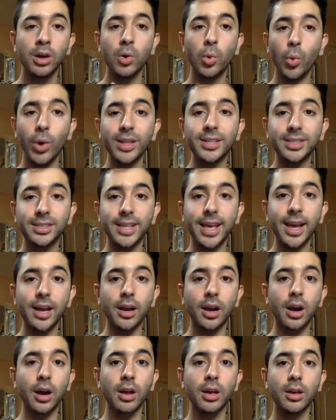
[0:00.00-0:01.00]
With
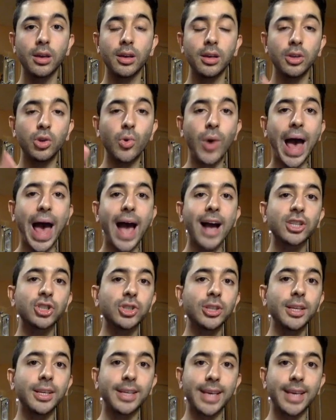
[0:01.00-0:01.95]
Stkr, you actually